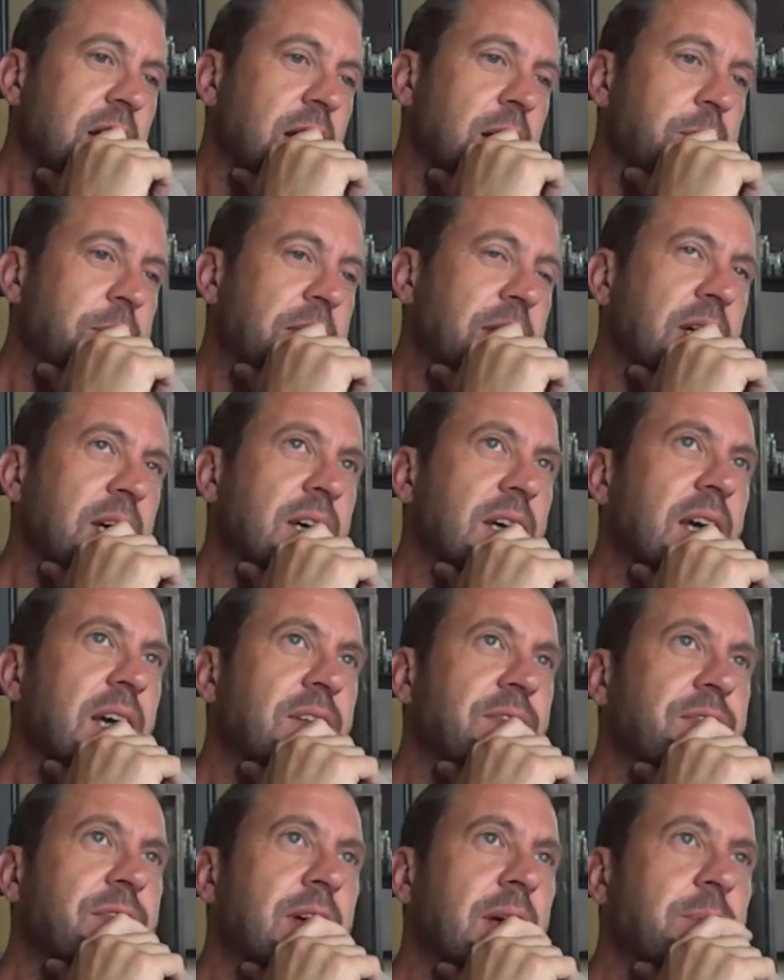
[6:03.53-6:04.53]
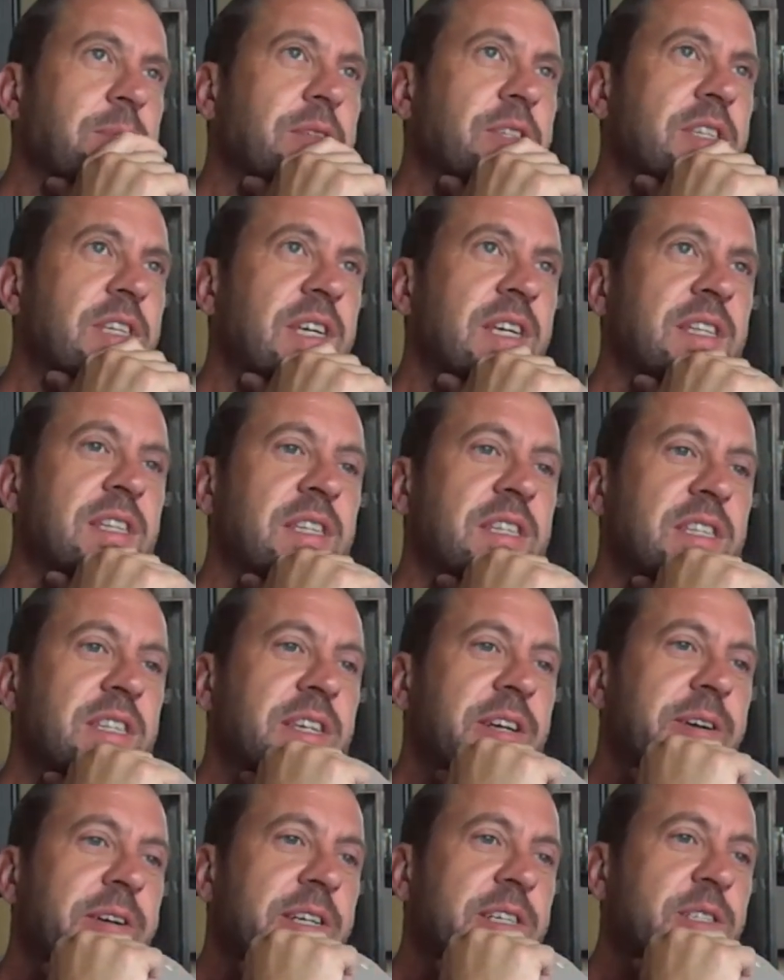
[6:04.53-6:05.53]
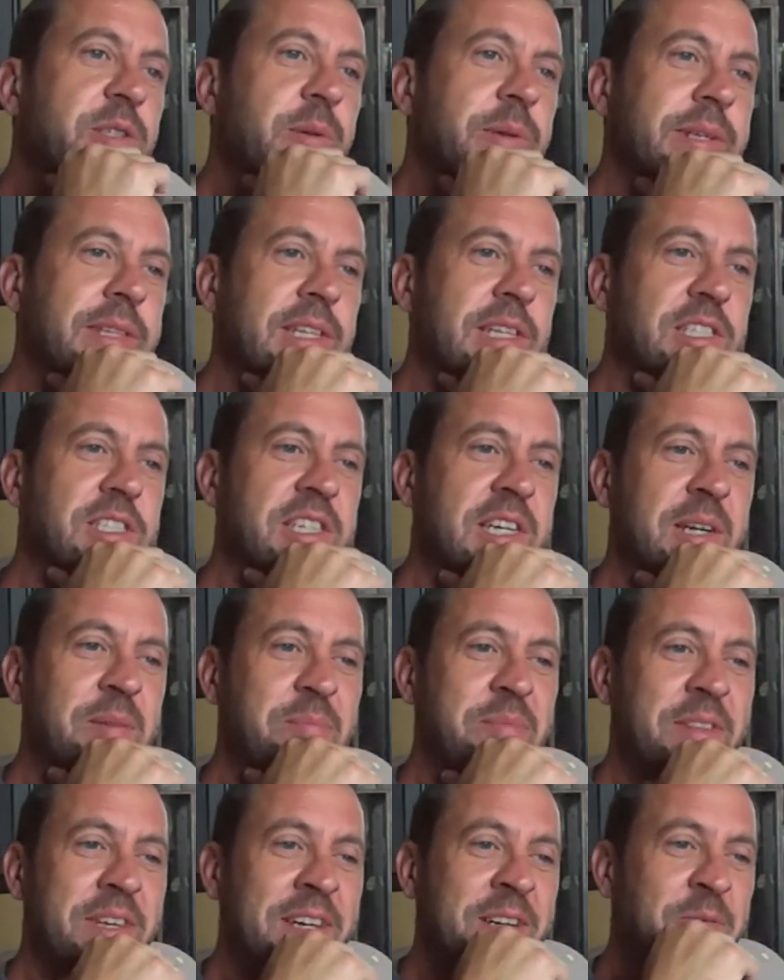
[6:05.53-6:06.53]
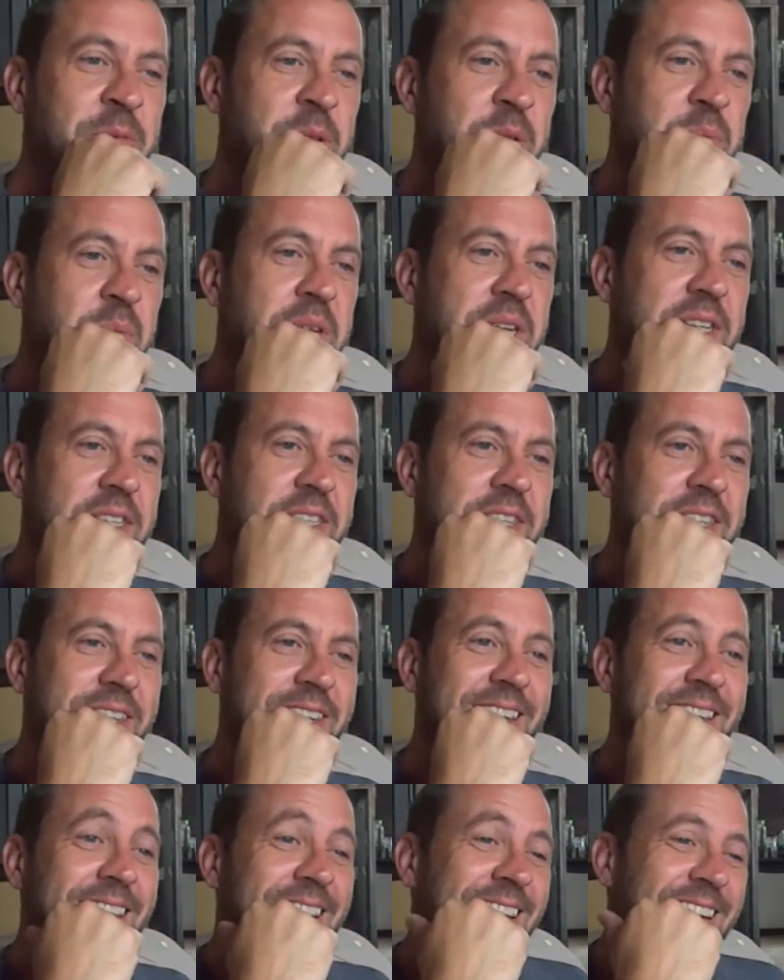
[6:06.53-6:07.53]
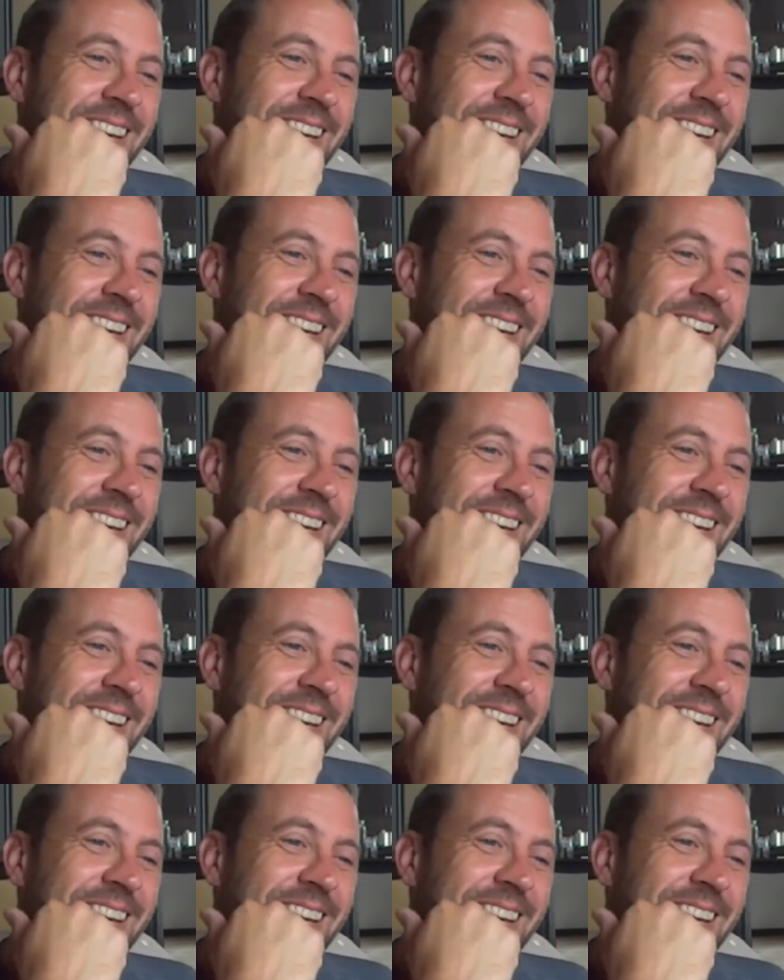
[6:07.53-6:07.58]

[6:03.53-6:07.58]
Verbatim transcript: I mean, I, i am seeing Derek doing the same thing with me today.